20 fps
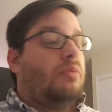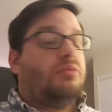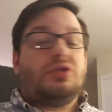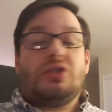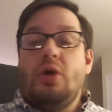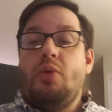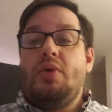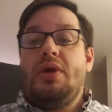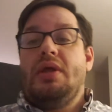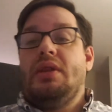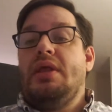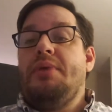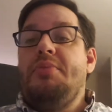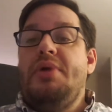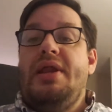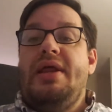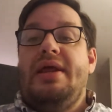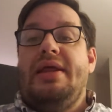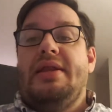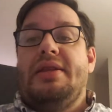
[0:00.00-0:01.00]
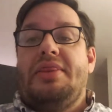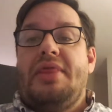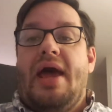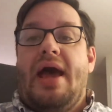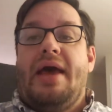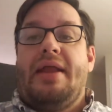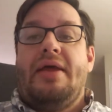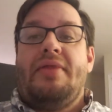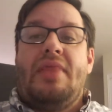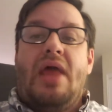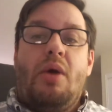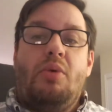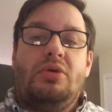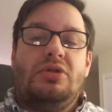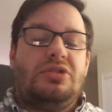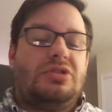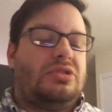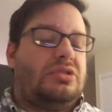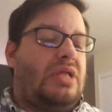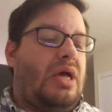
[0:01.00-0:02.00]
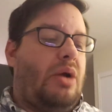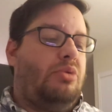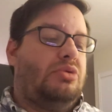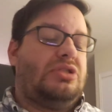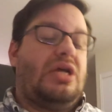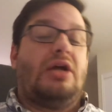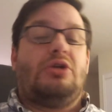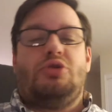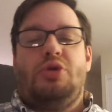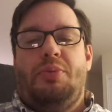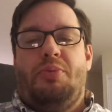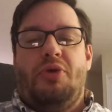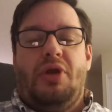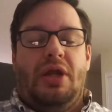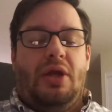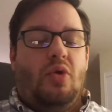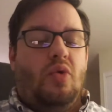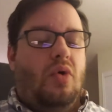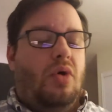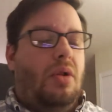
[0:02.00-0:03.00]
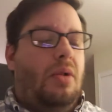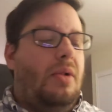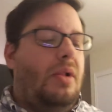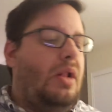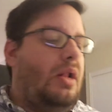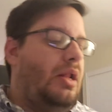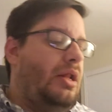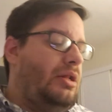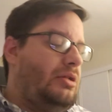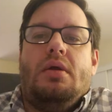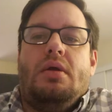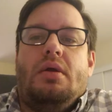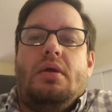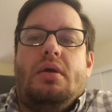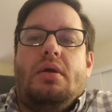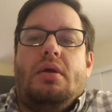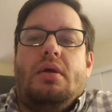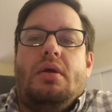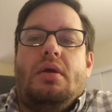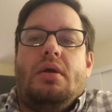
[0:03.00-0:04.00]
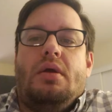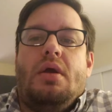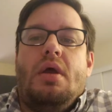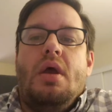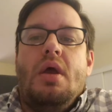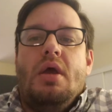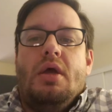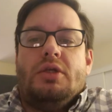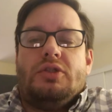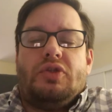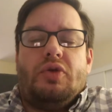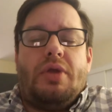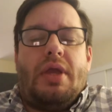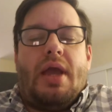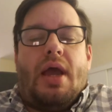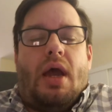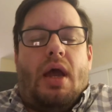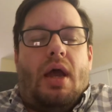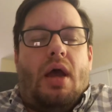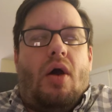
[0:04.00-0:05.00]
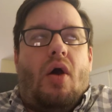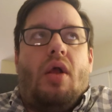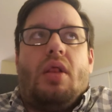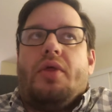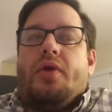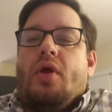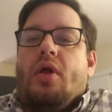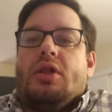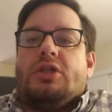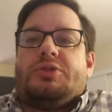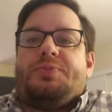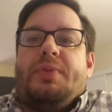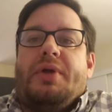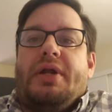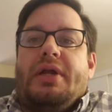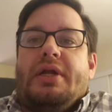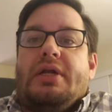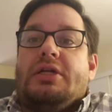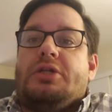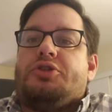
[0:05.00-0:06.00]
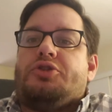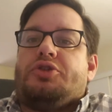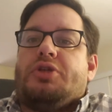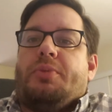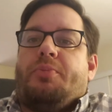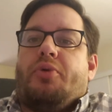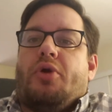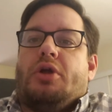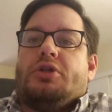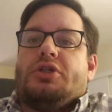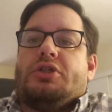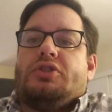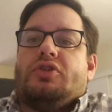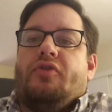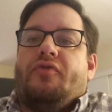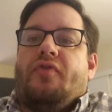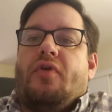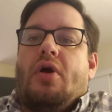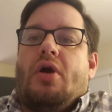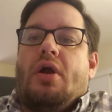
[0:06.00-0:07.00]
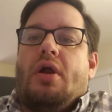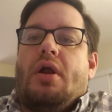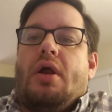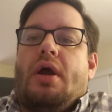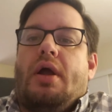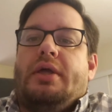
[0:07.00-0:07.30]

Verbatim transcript: So we eliminated that, and that was actually pretty cool. So yeah, all in all, it's been an interesting project so far.